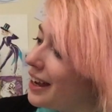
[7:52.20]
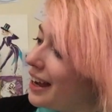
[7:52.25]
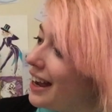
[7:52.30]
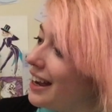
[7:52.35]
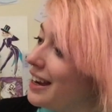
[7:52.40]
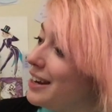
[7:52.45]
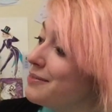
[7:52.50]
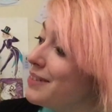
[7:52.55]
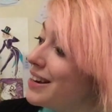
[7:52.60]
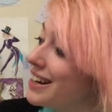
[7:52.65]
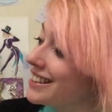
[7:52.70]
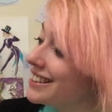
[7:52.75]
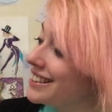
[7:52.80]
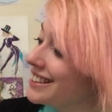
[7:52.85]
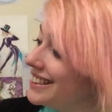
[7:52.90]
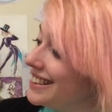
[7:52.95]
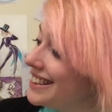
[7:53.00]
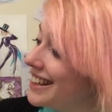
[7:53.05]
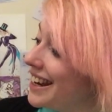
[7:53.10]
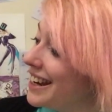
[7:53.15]
am
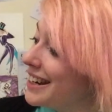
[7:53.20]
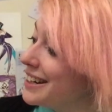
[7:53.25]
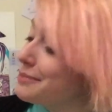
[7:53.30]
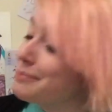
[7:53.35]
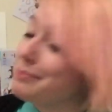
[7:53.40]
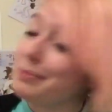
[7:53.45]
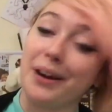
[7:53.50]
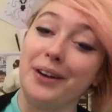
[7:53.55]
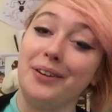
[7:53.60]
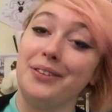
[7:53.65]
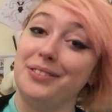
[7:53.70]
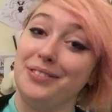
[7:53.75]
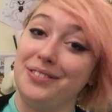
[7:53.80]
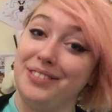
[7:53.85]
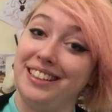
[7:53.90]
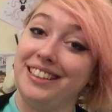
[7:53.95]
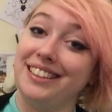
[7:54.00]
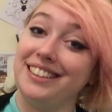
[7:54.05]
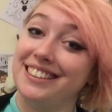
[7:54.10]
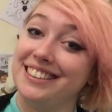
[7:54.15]
actually kind of proud
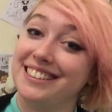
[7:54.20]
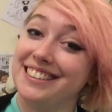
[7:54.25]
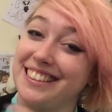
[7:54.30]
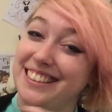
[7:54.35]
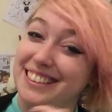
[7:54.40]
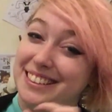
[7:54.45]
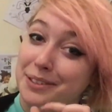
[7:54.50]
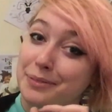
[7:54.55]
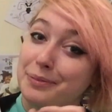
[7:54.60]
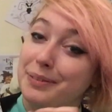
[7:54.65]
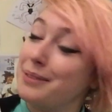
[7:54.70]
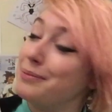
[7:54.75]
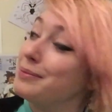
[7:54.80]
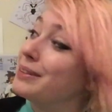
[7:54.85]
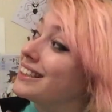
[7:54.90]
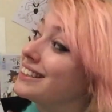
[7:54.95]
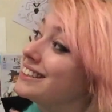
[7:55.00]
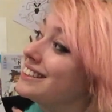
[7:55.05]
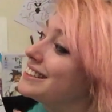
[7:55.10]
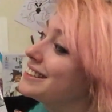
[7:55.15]
of it, just a little bit,
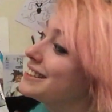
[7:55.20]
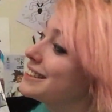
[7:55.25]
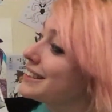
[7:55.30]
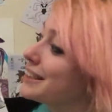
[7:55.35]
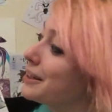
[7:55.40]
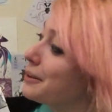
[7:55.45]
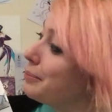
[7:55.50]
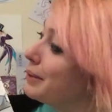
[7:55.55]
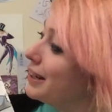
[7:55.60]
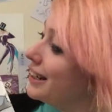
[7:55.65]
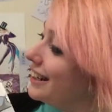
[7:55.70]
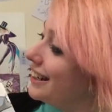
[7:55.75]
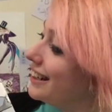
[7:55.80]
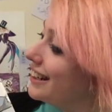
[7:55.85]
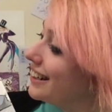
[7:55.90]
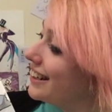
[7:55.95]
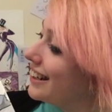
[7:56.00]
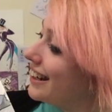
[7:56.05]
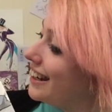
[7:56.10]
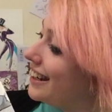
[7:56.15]
because it's so
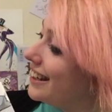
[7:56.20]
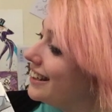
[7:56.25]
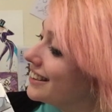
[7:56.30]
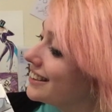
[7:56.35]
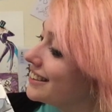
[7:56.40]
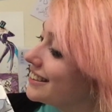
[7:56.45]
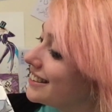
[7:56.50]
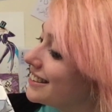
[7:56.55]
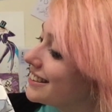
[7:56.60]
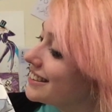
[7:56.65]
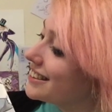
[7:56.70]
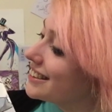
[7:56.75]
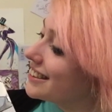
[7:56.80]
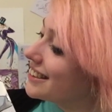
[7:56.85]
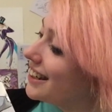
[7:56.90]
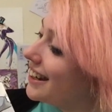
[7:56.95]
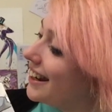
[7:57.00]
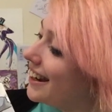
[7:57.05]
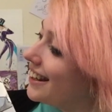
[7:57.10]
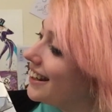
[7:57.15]
big, and
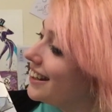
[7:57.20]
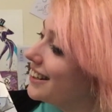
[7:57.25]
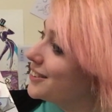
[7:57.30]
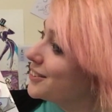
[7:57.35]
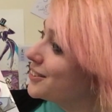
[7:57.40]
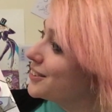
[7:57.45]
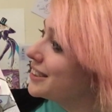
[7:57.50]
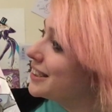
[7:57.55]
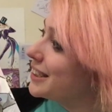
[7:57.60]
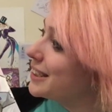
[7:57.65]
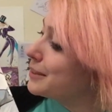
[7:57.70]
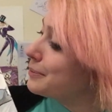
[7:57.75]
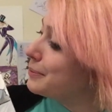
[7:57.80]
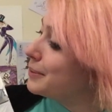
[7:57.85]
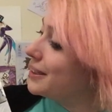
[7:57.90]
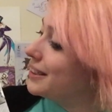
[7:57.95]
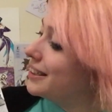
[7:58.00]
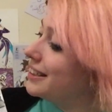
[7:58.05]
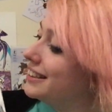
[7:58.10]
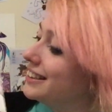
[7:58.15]
I like drawing
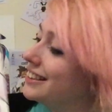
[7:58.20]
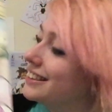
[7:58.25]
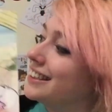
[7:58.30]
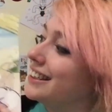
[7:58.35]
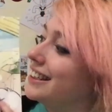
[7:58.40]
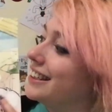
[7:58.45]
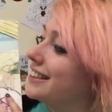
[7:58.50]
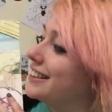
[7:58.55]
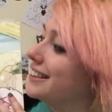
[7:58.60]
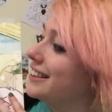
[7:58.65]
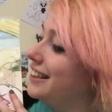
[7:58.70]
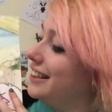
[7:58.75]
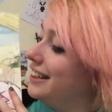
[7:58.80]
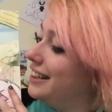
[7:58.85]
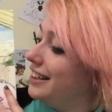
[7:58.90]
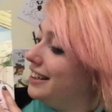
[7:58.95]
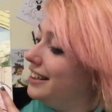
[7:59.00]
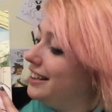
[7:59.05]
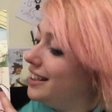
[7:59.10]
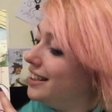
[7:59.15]
Jasper, and like
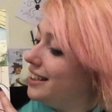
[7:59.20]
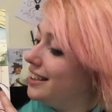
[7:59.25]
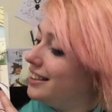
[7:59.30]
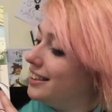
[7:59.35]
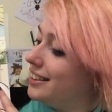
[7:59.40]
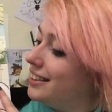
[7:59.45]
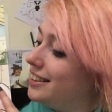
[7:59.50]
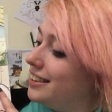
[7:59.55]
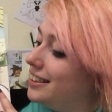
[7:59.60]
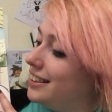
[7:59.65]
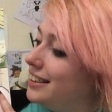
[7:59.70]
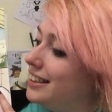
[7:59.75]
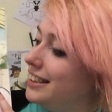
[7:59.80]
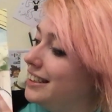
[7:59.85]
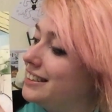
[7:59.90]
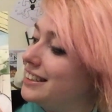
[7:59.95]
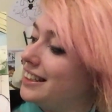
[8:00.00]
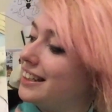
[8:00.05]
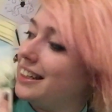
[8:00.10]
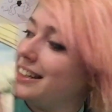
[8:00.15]

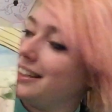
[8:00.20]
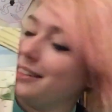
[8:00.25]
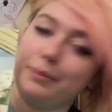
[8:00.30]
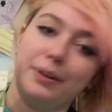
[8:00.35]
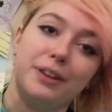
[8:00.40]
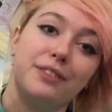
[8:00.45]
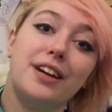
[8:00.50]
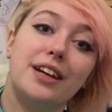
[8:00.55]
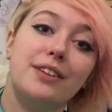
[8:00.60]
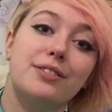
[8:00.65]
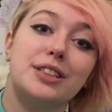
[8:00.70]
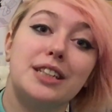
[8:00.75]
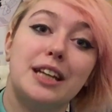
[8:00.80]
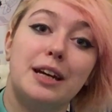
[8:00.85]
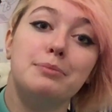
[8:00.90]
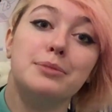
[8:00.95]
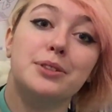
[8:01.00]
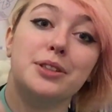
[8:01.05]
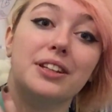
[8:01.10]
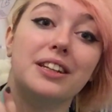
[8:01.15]
these are like my favourite gems